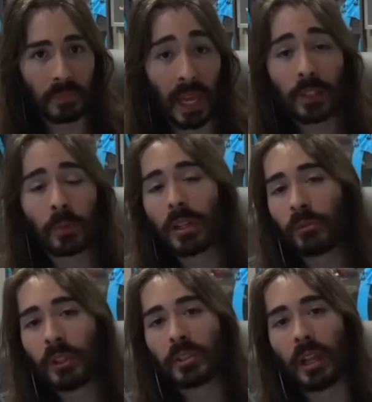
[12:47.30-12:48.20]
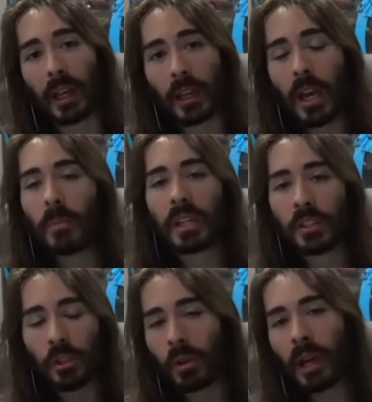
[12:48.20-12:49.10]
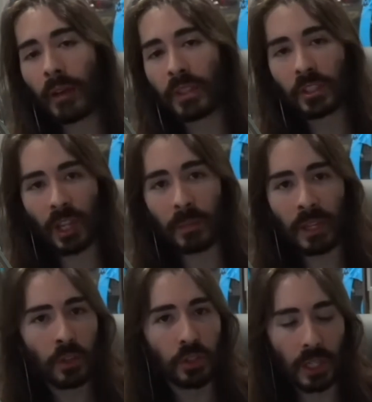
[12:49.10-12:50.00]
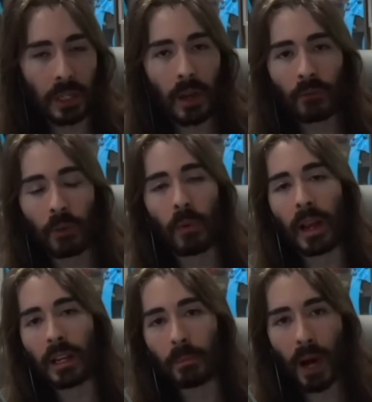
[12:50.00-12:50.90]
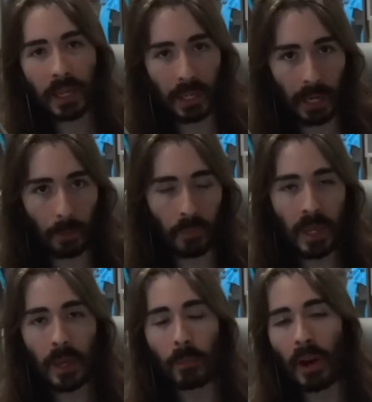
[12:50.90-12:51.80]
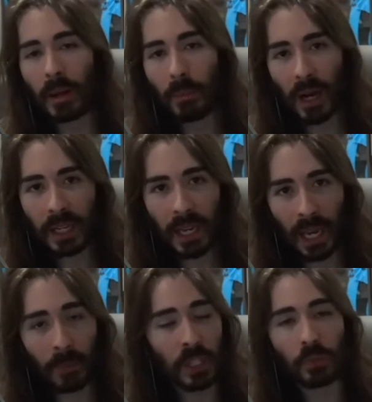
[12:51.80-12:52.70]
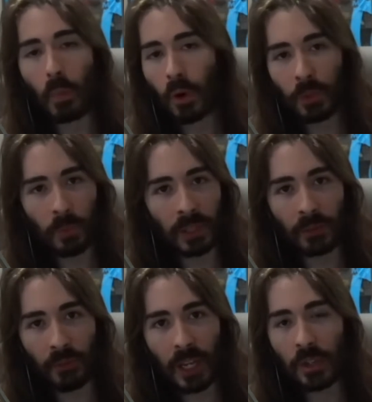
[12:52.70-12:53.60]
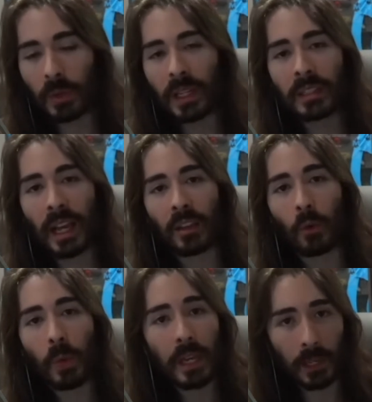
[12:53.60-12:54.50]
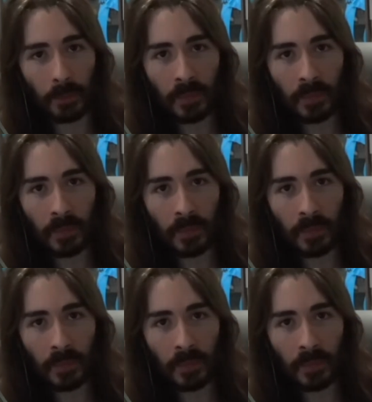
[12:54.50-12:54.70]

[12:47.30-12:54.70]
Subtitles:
That's what it feels like. Because you don't have the same energy for Brandon Buckingham. Brandon Buckingham is more than willing to fight you any day of the week.